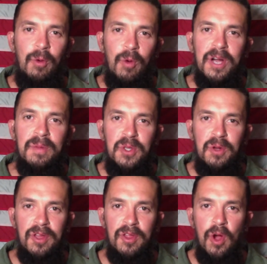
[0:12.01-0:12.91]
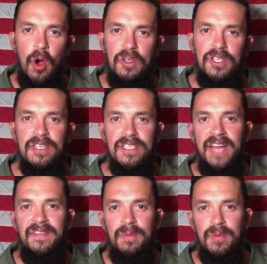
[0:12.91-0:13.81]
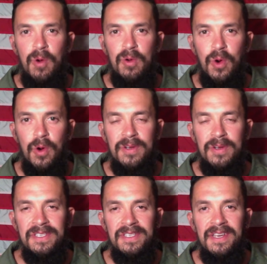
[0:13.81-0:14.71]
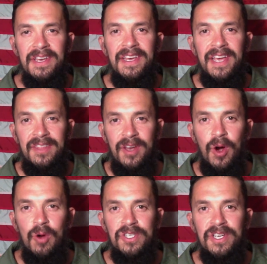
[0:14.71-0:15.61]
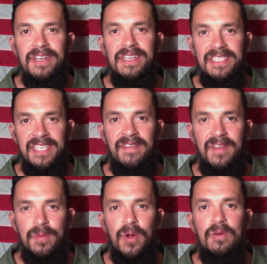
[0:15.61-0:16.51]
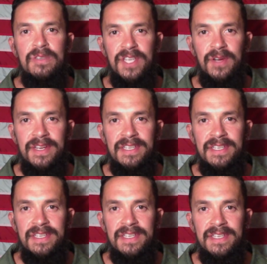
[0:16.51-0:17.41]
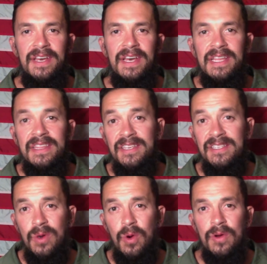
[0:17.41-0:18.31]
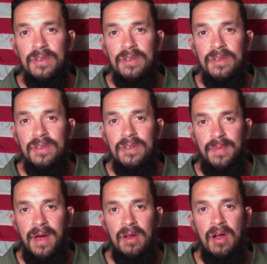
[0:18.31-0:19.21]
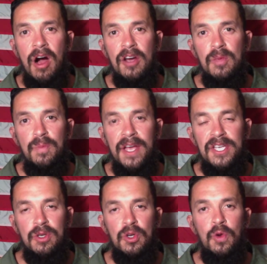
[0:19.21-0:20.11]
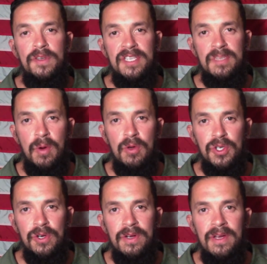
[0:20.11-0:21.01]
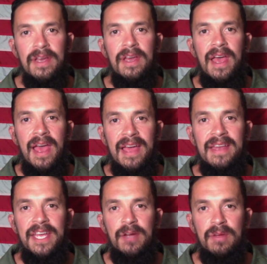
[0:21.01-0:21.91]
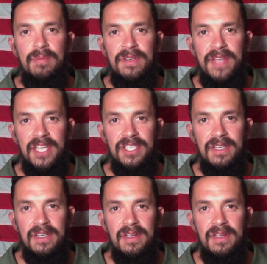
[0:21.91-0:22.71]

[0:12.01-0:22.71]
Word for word: welcome to another OSHA Safety Pro course in the OSHA Safety Pro series. This course is about occupational noise exposure and hearing protection.